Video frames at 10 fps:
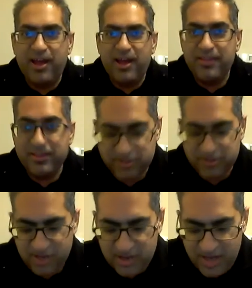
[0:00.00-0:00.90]
That's
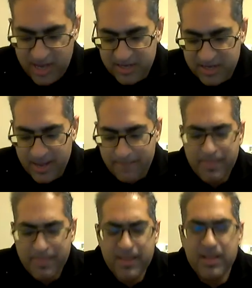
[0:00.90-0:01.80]
good. And
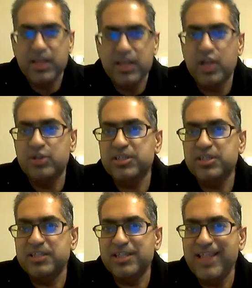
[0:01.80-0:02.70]
you know, just
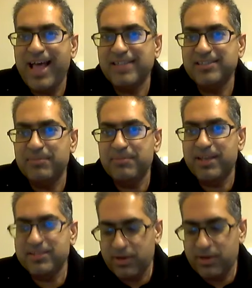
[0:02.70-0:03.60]
as a last thing,
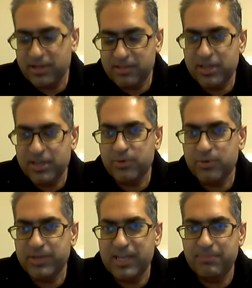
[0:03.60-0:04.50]
because I want to make sure
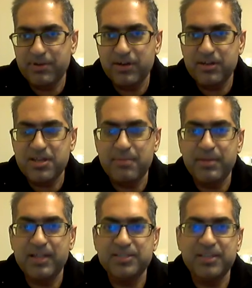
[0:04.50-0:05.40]
we keep it under 10
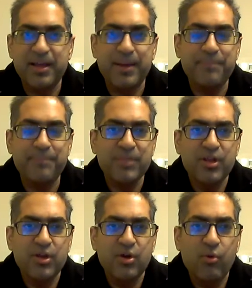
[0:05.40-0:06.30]
minutes.
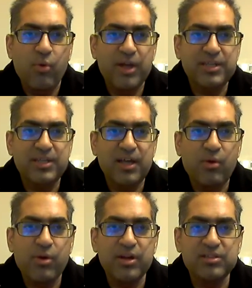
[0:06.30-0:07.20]
What
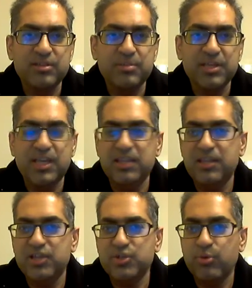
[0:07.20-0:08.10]
are some of the key
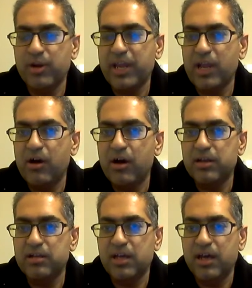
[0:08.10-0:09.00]
things you're working
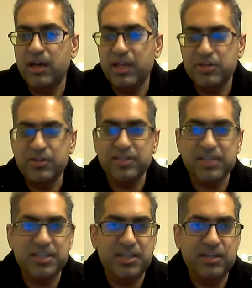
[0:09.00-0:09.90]
on in
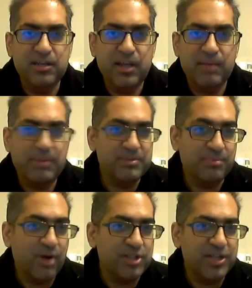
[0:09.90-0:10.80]
2018? Maybe some
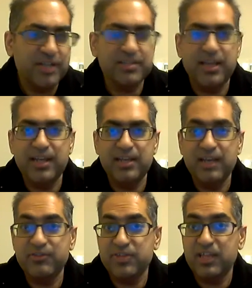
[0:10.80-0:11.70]
projects, and
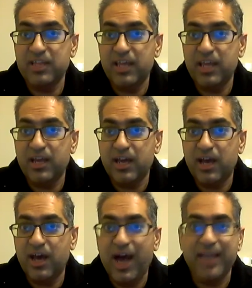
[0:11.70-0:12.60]
if there's anything
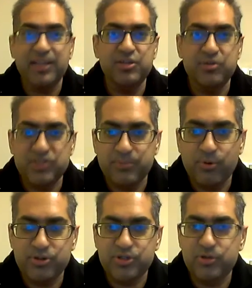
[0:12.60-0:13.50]
I can do to
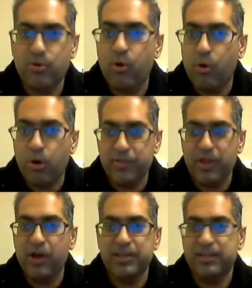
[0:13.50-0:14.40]
support you or the
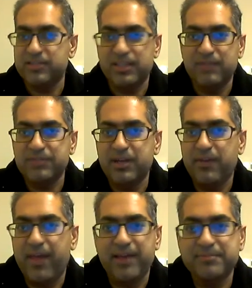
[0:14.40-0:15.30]
audience, I'd love to hear
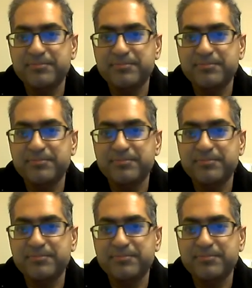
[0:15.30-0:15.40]
that.